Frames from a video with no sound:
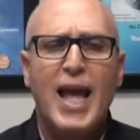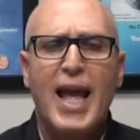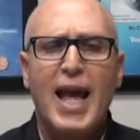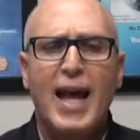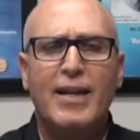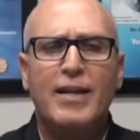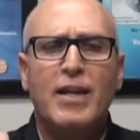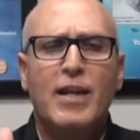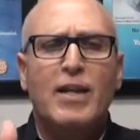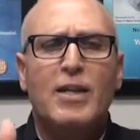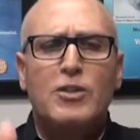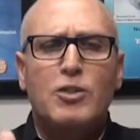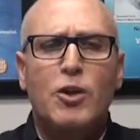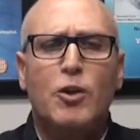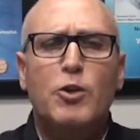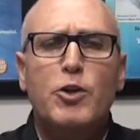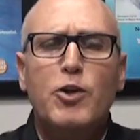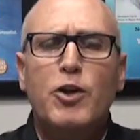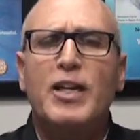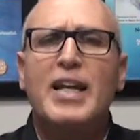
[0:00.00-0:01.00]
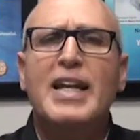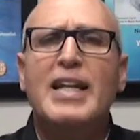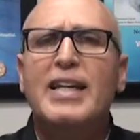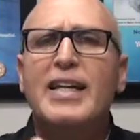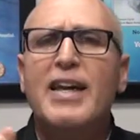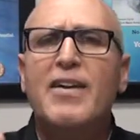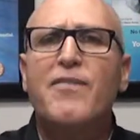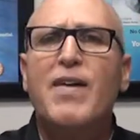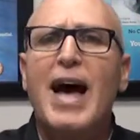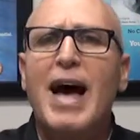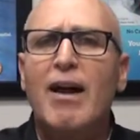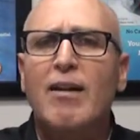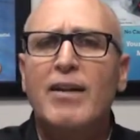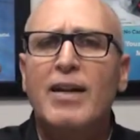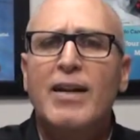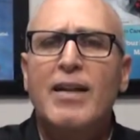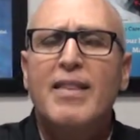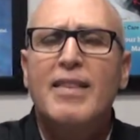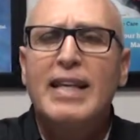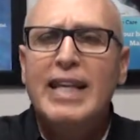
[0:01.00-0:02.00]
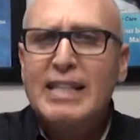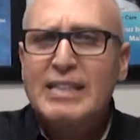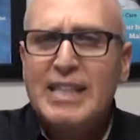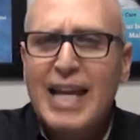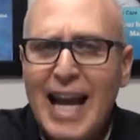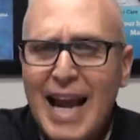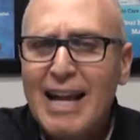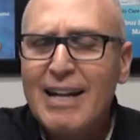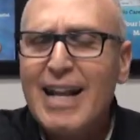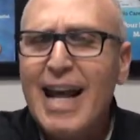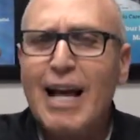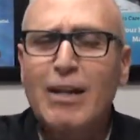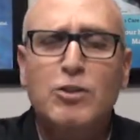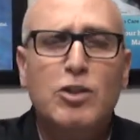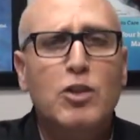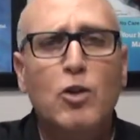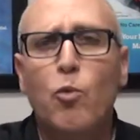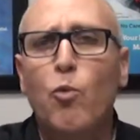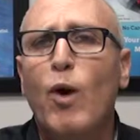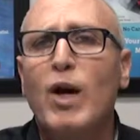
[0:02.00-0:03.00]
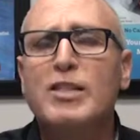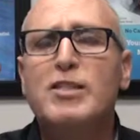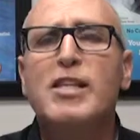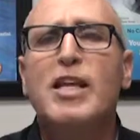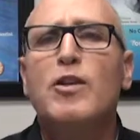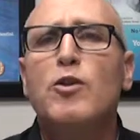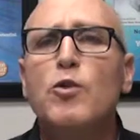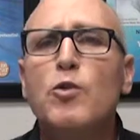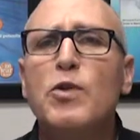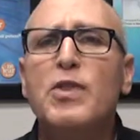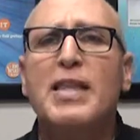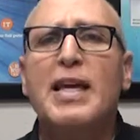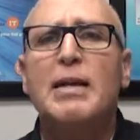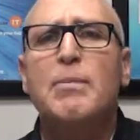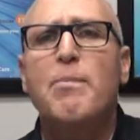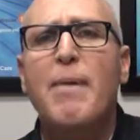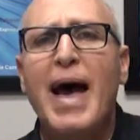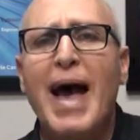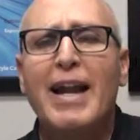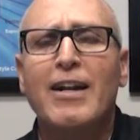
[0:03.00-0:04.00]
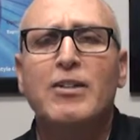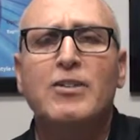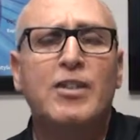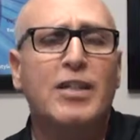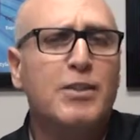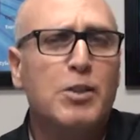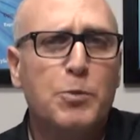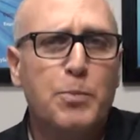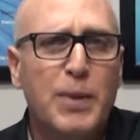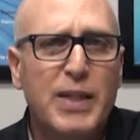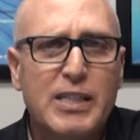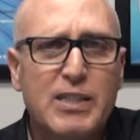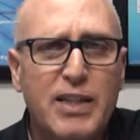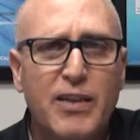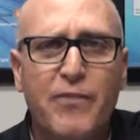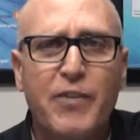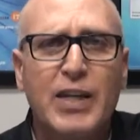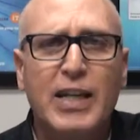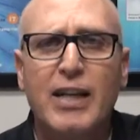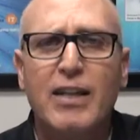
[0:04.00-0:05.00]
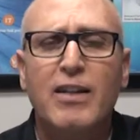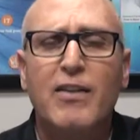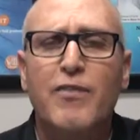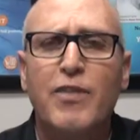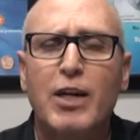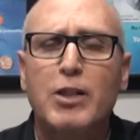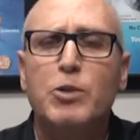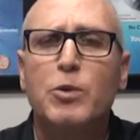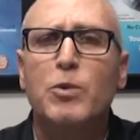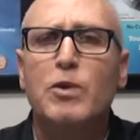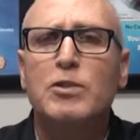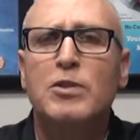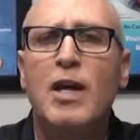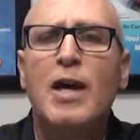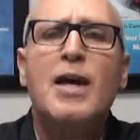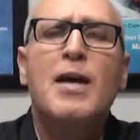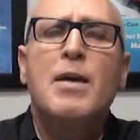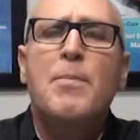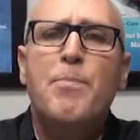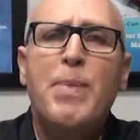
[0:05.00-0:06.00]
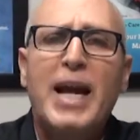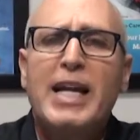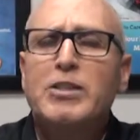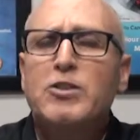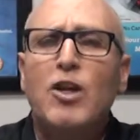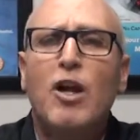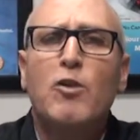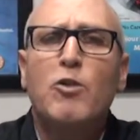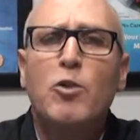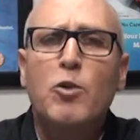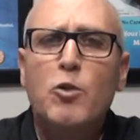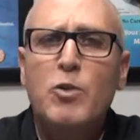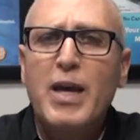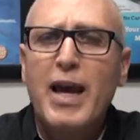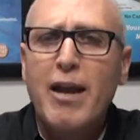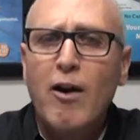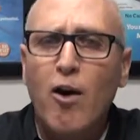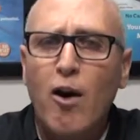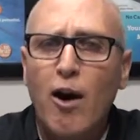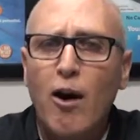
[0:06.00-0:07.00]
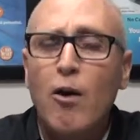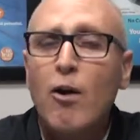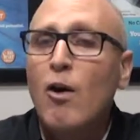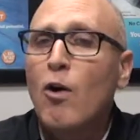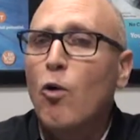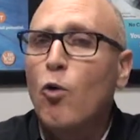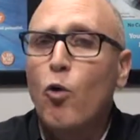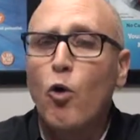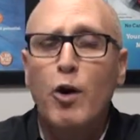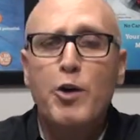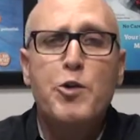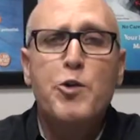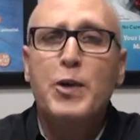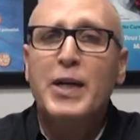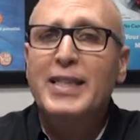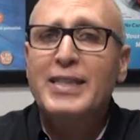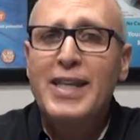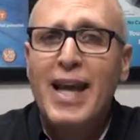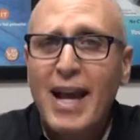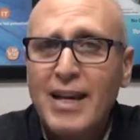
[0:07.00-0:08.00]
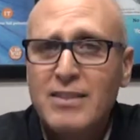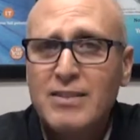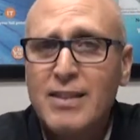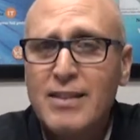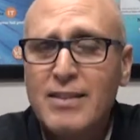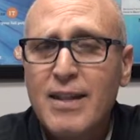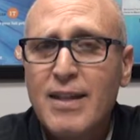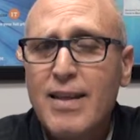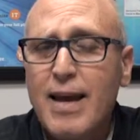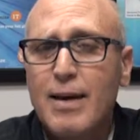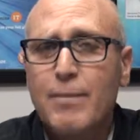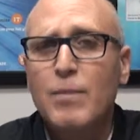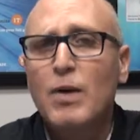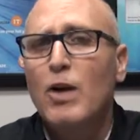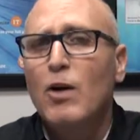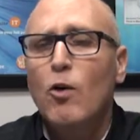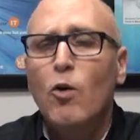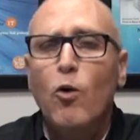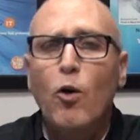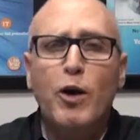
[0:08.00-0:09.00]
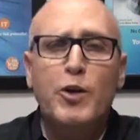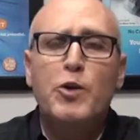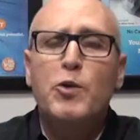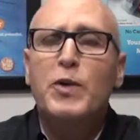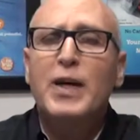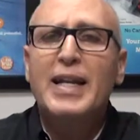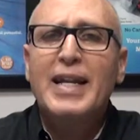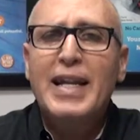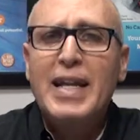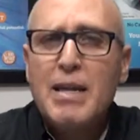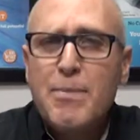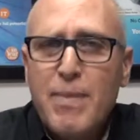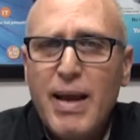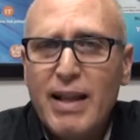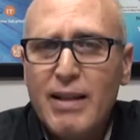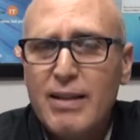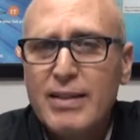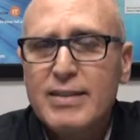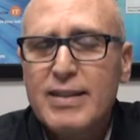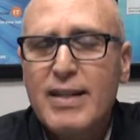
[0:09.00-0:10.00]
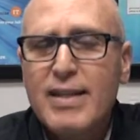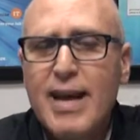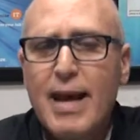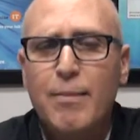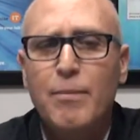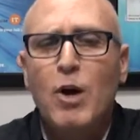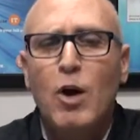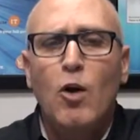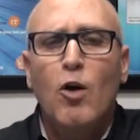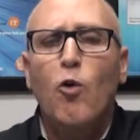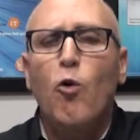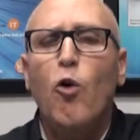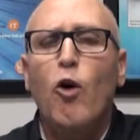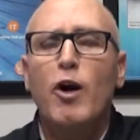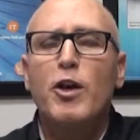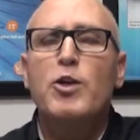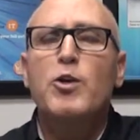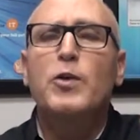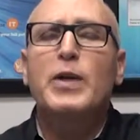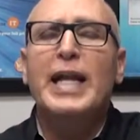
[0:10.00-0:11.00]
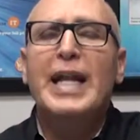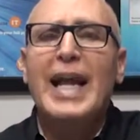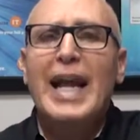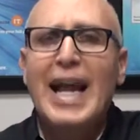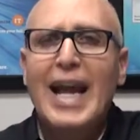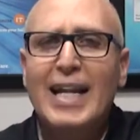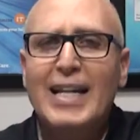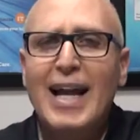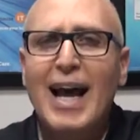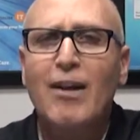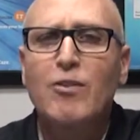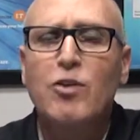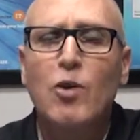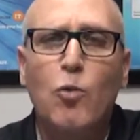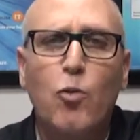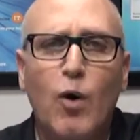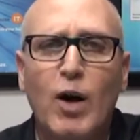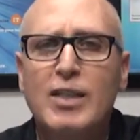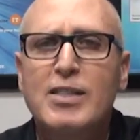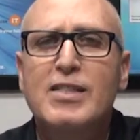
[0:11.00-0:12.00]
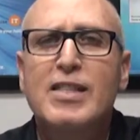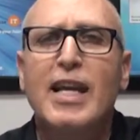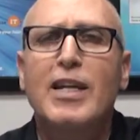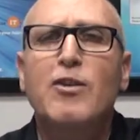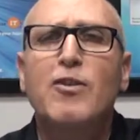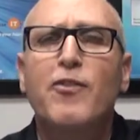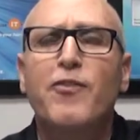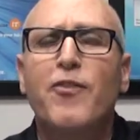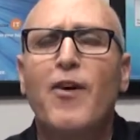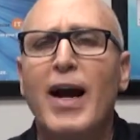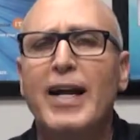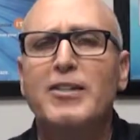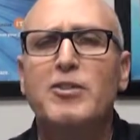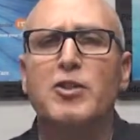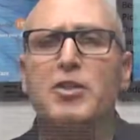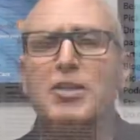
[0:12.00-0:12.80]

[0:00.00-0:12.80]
And so you're going to give out these handouts, the ones that you think matter to specific individuals based on who they are, or you can text it to them, or you can email it to them, or you can hand out the ones that you find